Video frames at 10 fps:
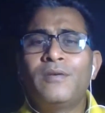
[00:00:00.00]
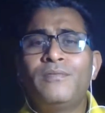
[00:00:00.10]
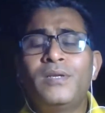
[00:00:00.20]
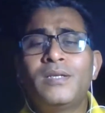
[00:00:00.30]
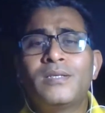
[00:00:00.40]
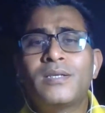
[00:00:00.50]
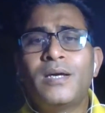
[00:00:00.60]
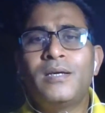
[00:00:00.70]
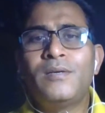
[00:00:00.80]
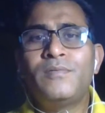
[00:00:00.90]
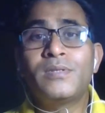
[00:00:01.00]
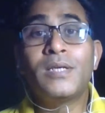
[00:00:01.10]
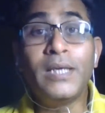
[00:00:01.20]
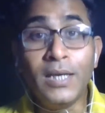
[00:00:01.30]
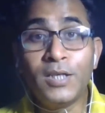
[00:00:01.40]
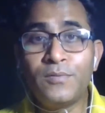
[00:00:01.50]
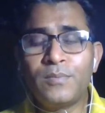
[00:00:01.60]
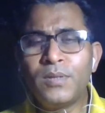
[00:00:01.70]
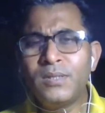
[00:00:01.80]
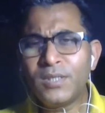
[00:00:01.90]
If it's a healer's
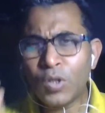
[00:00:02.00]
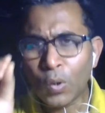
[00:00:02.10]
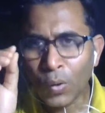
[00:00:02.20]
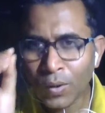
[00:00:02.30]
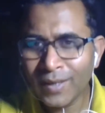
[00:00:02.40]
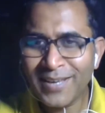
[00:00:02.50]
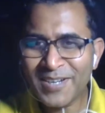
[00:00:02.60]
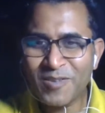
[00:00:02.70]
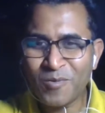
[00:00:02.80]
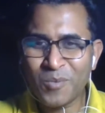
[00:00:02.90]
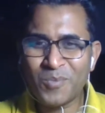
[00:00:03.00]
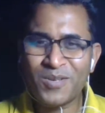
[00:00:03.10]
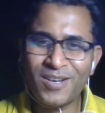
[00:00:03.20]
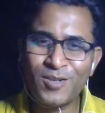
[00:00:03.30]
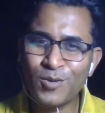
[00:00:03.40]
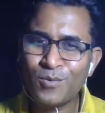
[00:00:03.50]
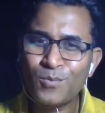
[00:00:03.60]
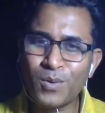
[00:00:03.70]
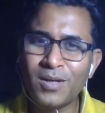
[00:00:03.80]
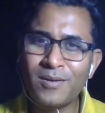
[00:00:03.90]
website, just looking at the website
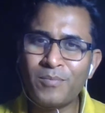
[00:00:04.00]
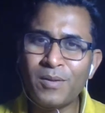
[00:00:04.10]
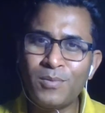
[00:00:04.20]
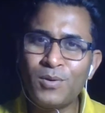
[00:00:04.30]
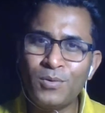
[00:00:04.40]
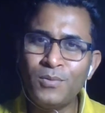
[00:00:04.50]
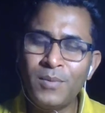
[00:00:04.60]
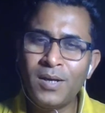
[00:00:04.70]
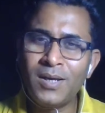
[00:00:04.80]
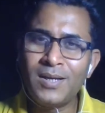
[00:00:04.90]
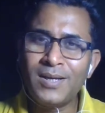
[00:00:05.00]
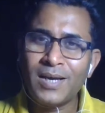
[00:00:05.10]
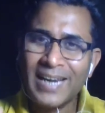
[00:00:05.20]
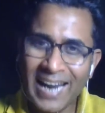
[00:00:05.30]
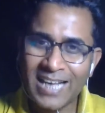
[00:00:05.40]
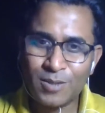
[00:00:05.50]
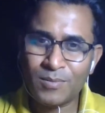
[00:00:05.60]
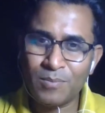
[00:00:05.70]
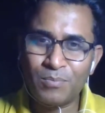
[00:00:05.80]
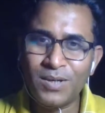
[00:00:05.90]
should one able to
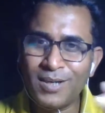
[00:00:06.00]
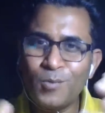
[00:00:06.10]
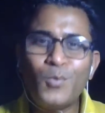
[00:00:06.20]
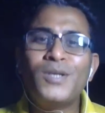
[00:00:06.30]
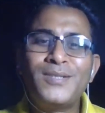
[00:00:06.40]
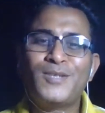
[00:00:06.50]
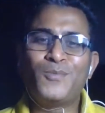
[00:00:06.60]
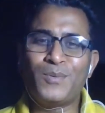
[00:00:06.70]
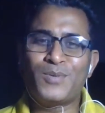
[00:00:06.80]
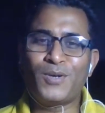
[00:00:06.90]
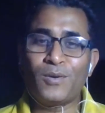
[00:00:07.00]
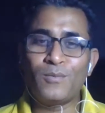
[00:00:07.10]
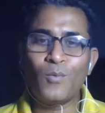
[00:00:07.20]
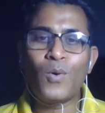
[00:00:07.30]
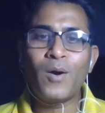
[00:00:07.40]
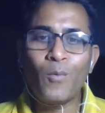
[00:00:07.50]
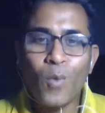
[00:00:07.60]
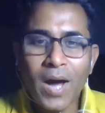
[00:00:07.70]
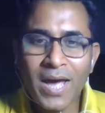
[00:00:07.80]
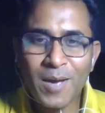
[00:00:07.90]
grasp completely what is this website all about,
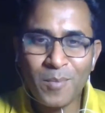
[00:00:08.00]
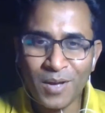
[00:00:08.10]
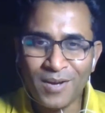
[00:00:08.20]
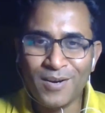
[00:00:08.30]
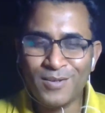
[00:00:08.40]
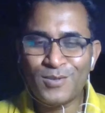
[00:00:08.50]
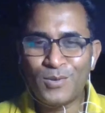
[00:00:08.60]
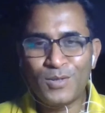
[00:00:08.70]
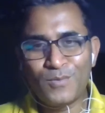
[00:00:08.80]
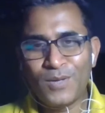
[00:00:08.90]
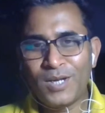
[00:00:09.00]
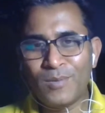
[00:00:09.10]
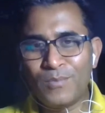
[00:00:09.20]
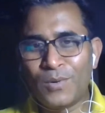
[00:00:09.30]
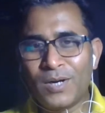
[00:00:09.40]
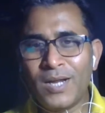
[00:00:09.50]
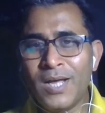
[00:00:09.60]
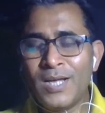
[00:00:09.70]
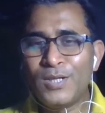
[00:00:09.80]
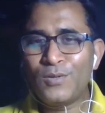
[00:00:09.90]
why I'm here. So it's very important.
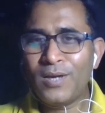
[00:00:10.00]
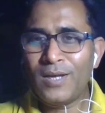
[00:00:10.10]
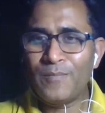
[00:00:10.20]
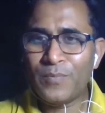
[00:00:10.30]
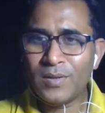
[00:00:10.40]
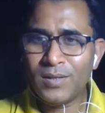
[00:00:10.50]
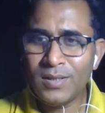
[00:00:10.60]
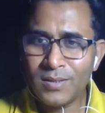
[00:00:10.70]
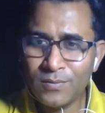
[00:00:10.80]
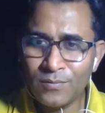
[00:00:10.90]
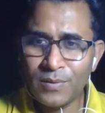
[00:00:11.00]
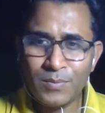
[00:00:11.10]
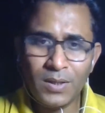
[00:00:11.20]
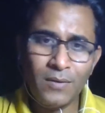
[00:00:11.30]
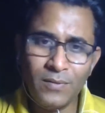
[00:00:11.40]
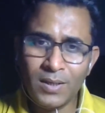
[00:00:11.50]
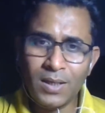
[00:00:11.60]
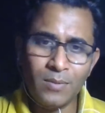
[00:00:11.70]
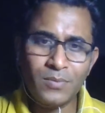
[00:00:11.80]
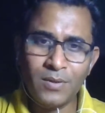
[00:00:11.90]
So this website, if it
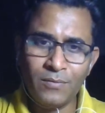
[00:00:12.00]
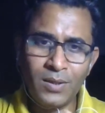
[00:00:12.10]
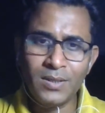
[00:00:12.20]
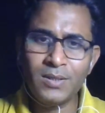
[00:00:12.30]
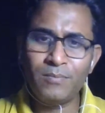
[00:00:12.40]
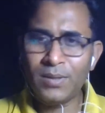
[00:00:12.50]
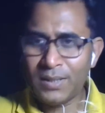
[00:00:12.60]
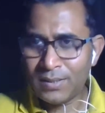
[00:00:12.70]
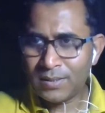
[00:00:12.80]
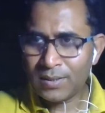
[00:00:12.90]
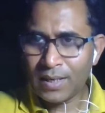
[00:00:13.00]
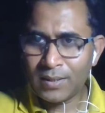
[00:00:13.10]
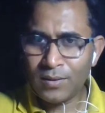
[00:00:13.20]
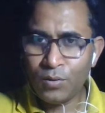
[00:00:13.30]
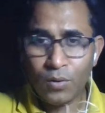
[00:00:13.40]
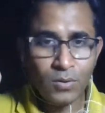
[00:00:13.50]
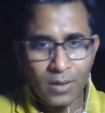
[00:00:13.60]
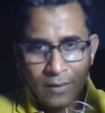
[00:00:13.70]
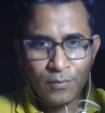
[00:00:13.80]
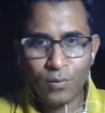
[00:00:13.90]
comes, you fill in the place, and you
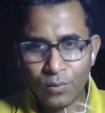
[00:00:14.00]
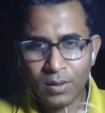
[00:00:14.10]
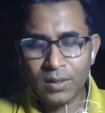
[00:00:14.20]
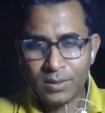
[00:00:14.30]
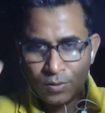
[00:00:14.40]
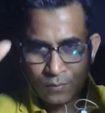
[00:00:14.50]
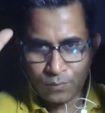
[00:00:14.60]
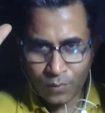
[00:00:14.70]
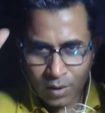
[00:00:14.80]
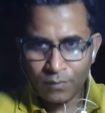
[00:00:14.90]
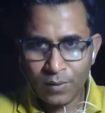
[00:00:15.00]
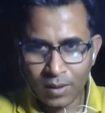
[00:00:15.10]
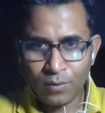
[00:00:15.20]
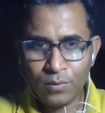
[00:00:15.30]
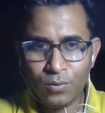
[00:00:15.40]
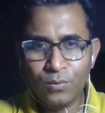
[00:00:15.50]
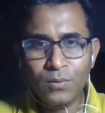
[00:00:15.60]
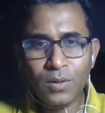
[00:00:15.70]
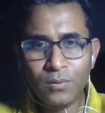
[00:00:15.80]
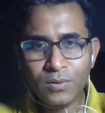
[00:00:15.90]
also have your own list. So what we are going to do,
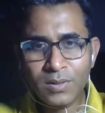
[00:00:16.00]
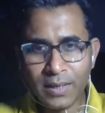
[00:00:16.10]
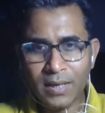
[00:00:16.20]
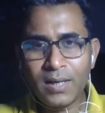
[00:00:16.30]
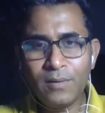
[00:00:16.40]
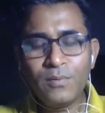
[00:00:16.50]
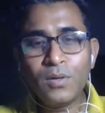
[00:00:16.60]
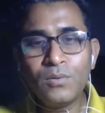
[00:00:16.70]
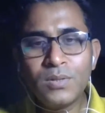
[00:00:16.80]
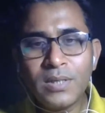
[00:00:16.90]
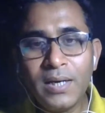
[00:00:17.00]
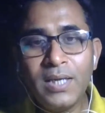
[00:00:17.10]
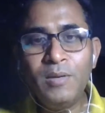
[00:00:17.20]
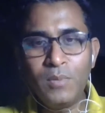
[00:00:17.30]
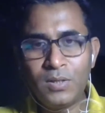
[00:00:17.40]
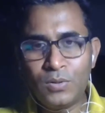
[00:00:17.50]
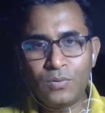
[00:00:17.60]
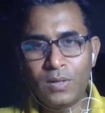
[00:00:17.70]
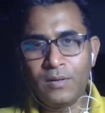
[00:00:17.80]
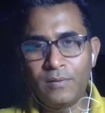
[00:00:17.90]
we're going to secondly, we're going to send emails
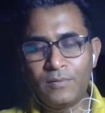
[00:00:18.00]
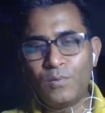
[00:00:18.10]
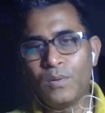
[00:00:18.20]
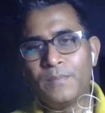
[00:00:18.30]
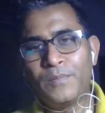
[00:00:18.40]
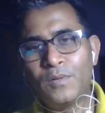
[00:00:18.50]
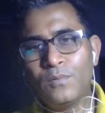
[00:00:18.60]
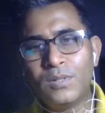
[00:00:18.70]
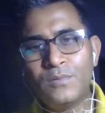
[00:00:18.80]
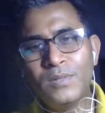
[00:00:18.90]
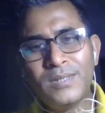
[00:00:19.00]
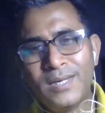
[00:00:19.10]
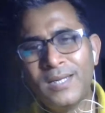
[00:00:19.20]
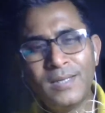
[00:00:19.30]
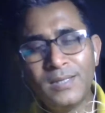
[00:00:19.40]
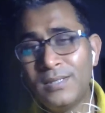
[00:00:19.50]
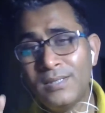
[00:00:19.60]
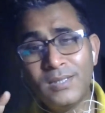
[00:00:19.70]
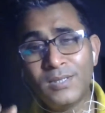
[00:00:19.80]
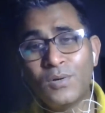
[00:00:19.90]
to everyone. So once we're sending,
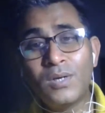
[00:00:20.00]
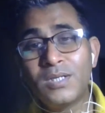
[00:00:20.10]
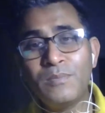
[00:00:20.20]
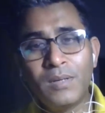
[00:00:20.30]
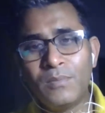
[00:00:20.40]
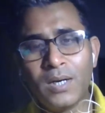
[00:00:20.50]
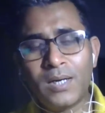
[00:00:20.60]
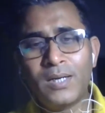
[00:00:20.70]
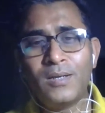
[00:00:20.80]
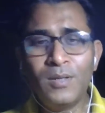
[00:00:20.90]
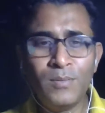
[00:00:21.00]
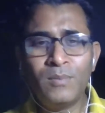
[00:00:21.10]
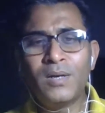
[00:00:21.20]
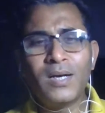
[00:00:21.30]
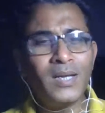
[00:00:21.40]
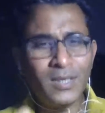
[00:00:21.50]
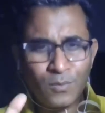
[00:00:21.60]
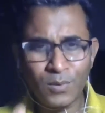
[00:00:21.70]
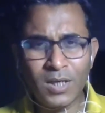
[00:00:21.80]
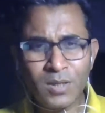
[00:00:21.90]
this is called as email marketing. Now email marketing
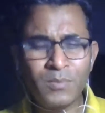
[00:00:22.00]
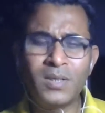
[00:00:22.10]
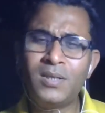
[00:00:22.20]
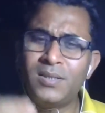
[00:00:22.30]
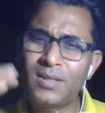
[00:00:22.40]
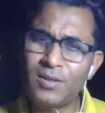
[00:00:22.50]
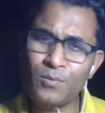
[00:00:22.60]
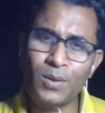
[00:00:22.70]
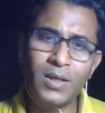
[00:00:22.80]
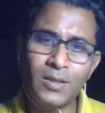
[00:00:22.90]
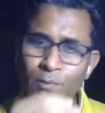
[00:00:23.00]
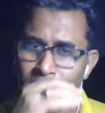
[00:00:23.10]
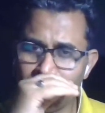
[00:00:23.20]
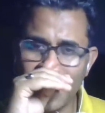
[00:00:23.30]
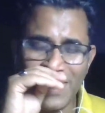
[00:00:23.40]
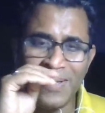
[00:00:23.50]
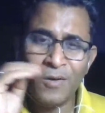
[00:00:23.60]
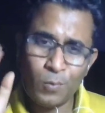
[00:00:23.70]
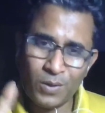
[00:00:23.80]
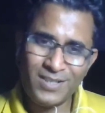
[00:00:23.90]
has various methods, there is various ways,
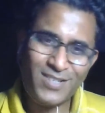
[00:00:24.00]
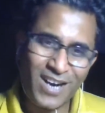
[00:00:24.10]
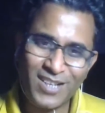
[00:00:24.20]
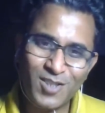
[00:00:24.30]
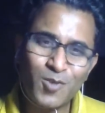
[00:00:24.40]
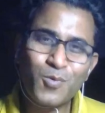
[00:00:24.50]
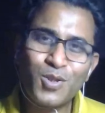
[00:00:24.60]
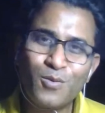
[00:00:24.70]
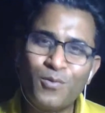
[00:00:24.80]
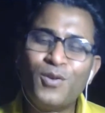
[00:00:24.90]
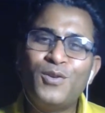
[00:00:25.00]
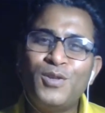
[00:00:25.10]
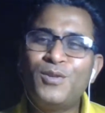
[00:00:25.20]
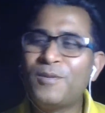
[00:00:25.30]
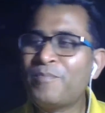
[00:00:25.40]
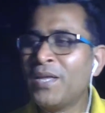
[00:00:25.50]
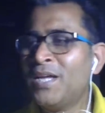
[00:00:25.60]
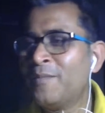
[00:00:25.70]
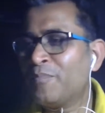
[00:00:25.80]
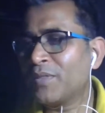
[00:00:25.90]
various strategies which are followed during
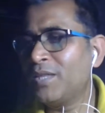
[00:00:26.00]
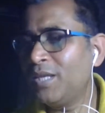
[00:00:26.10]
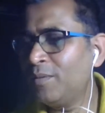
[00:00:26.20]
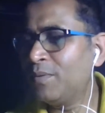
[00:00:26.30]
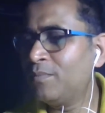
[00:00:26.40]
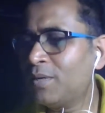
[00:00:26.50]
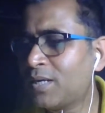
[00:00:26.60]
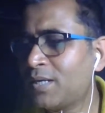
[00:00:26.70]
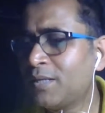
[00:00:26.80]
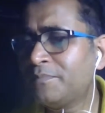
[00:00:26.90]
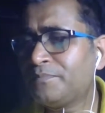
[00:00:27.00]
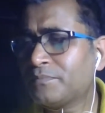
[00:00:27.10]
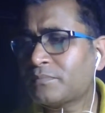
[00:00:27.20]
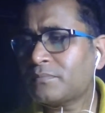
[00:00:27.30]
the email marketing.